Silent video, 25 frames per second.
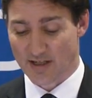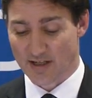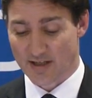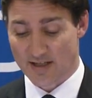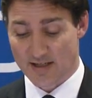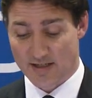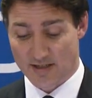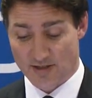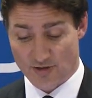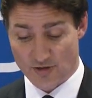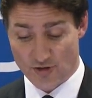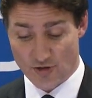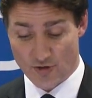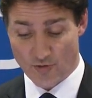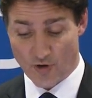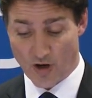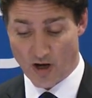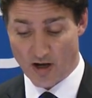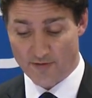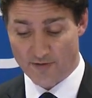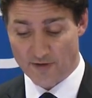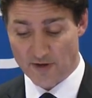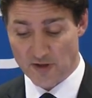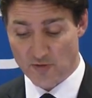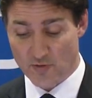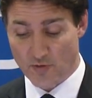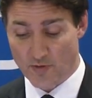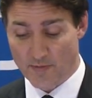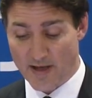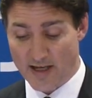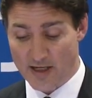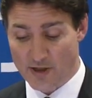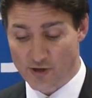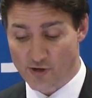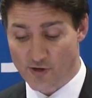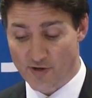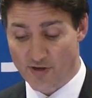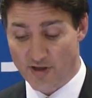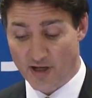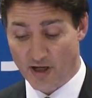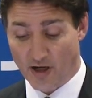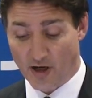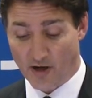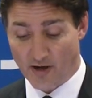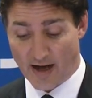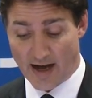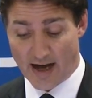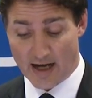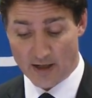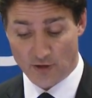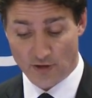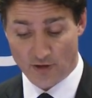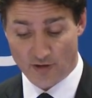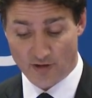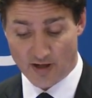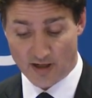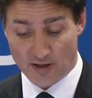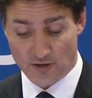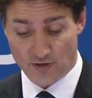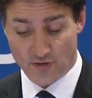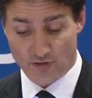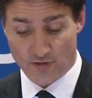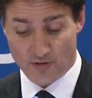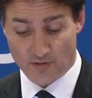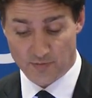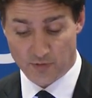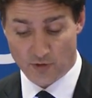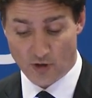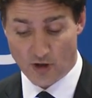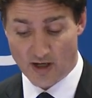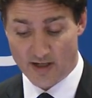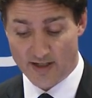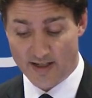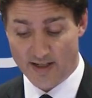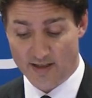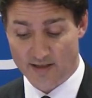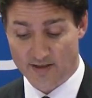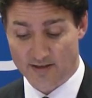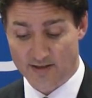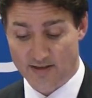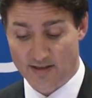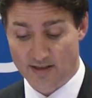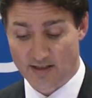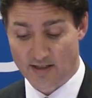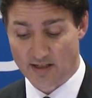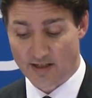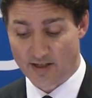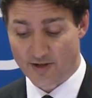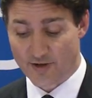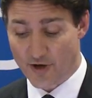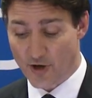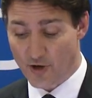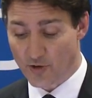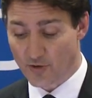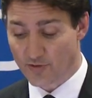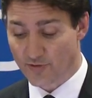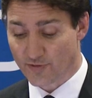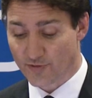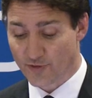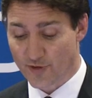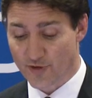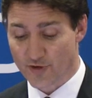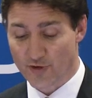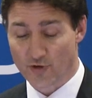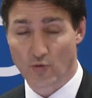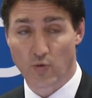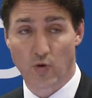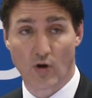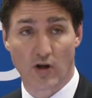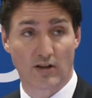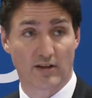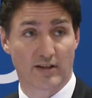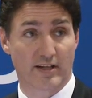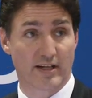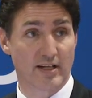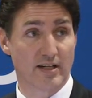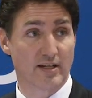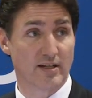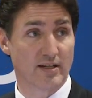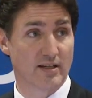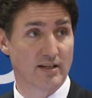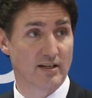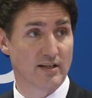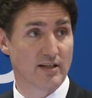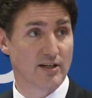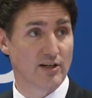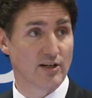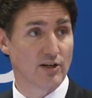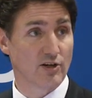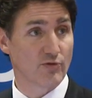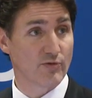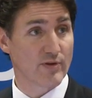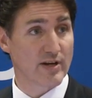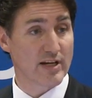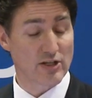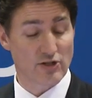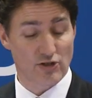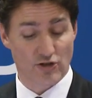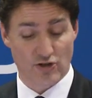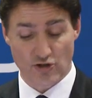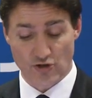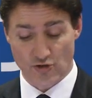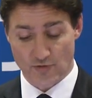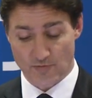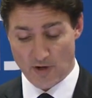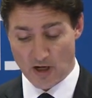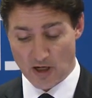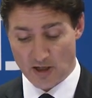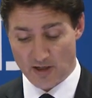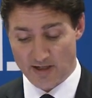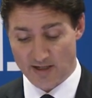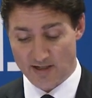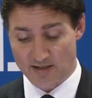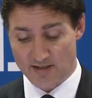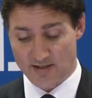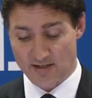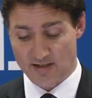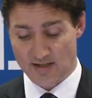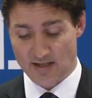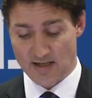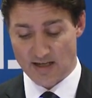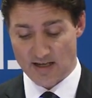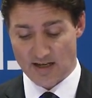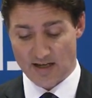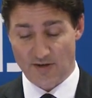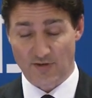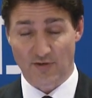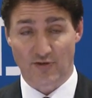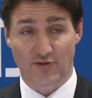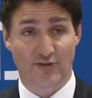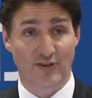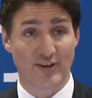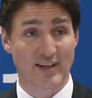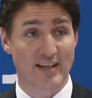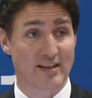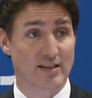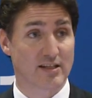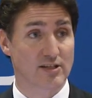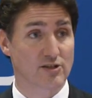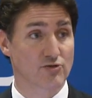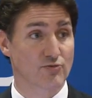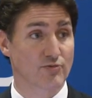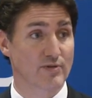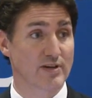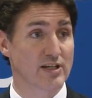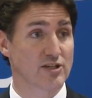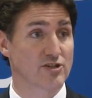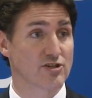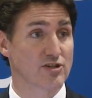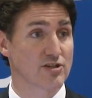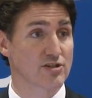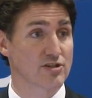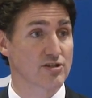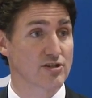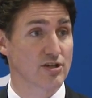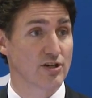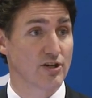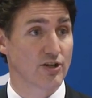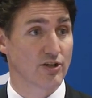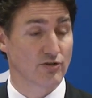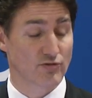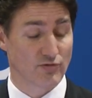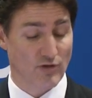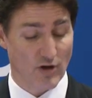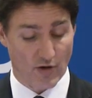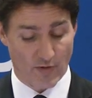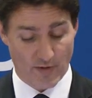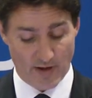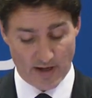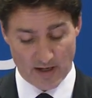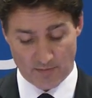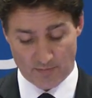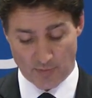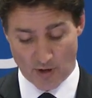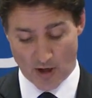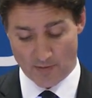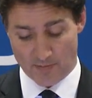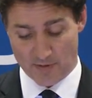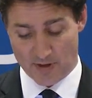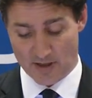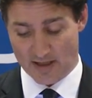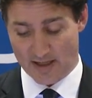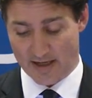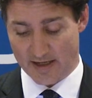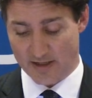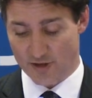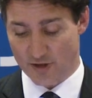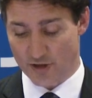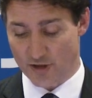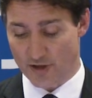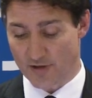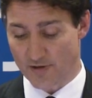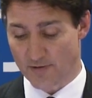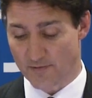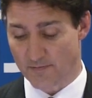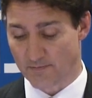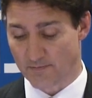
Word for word: This new office will make sure that our agricultural products, known for their quality, reach new markets and feed this region's growing population.